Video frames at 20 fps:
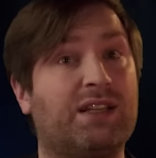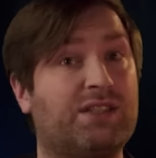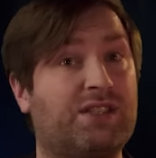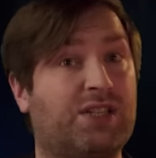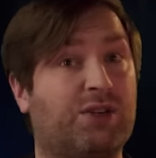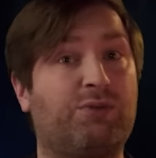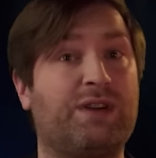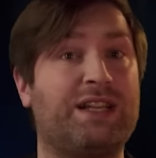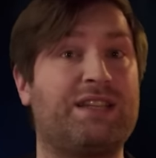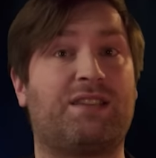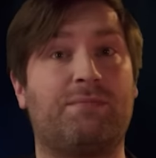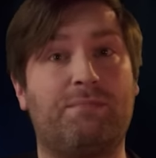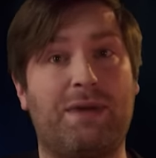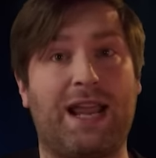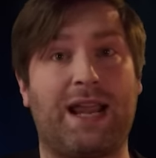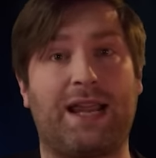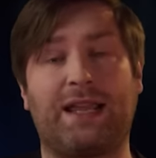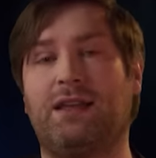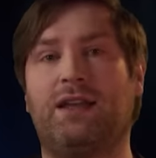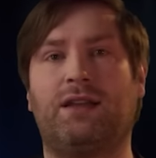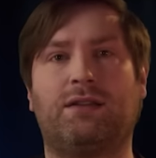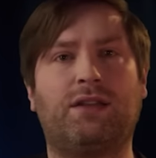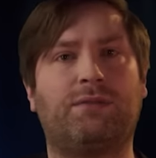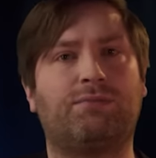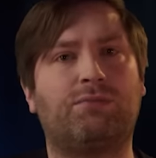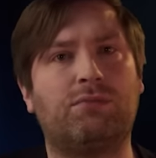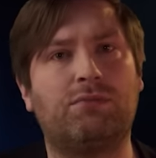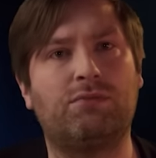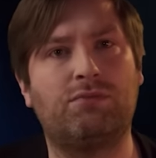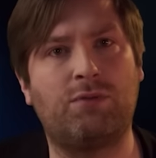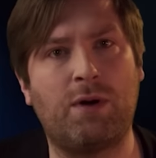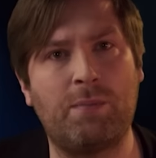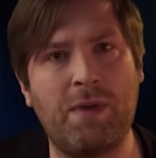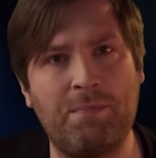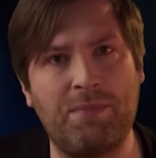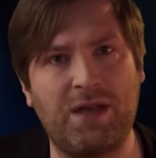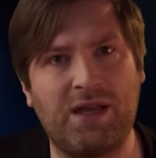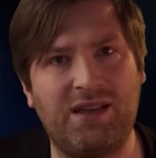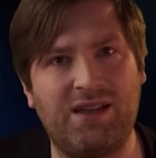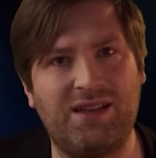Theresa May. Uh,
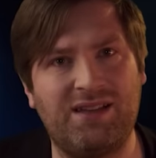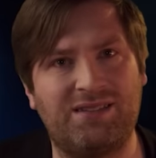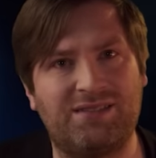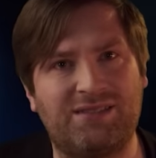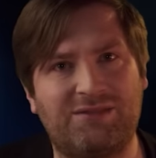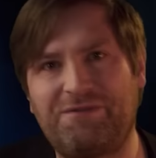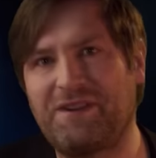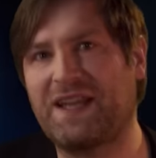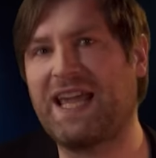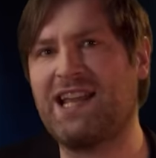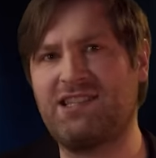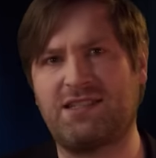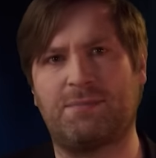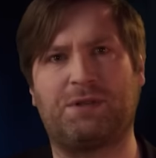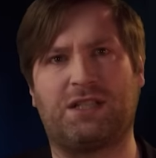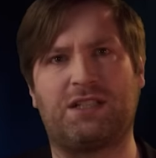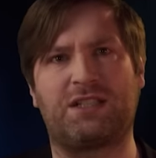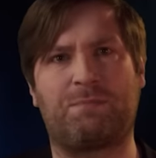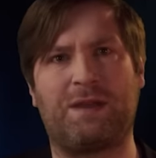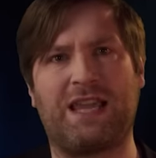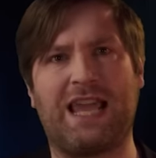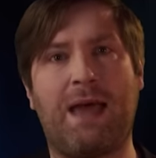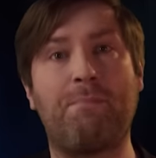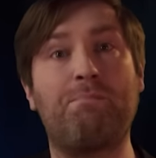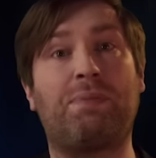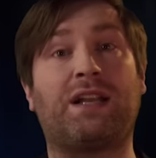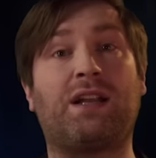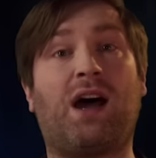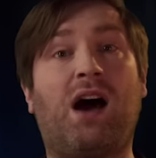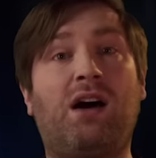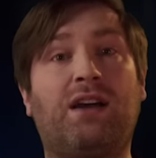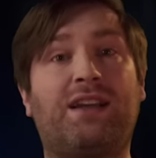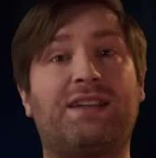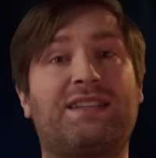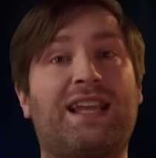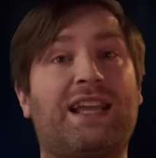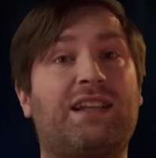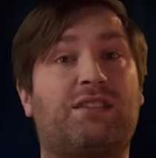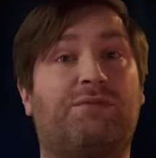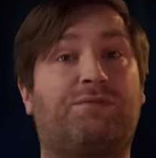remember her? Forgettable as P M, but
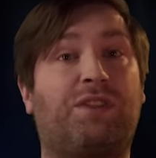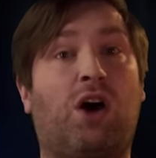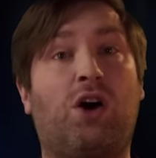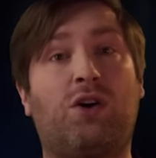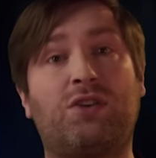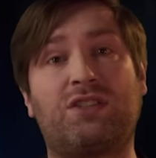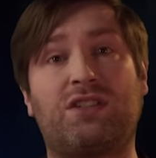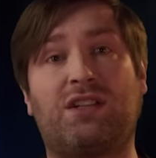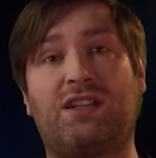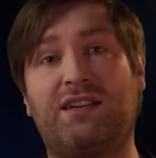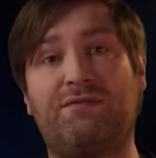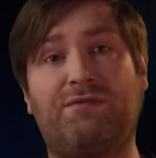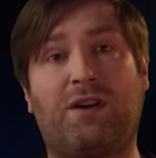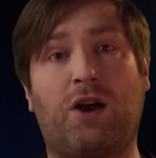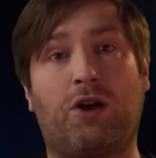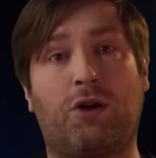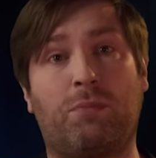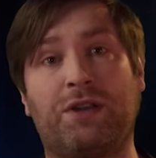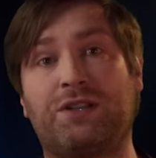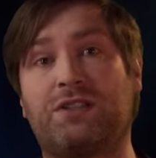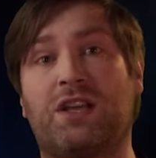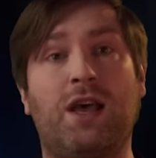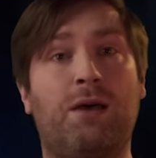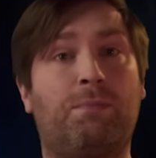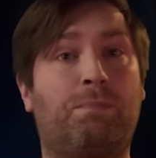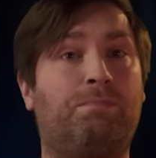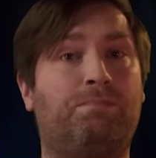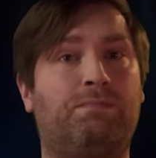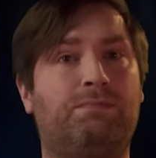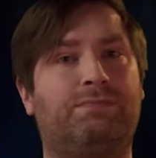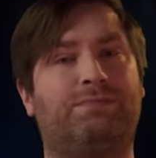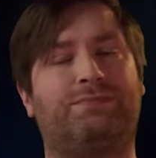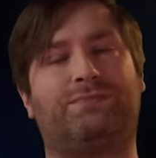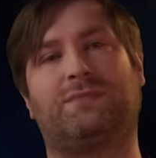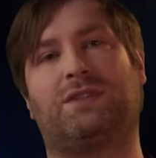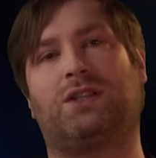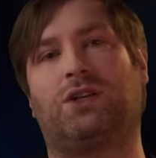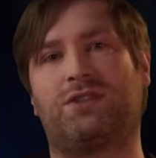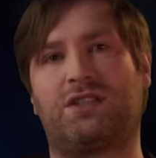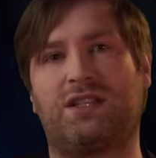architect of the hostile environment...
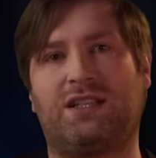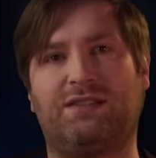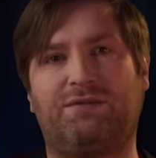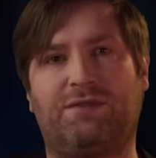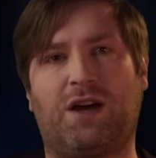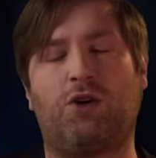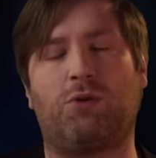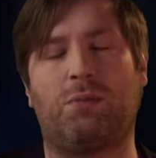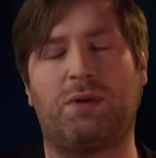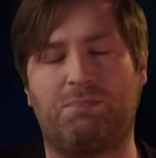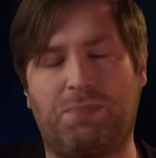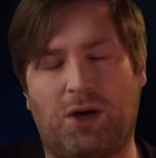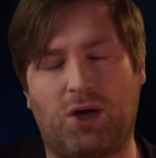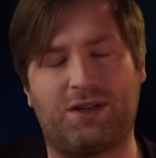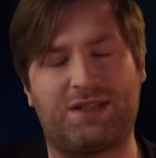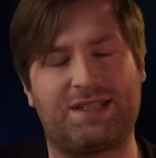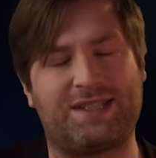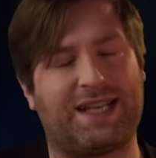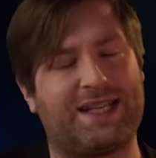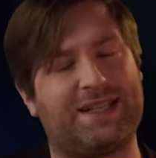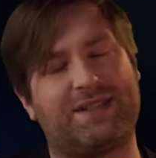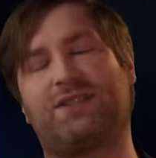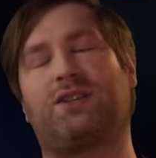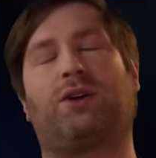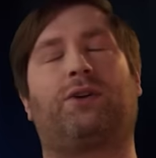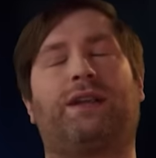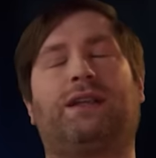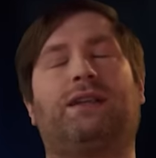Hostile environment policy, sorry.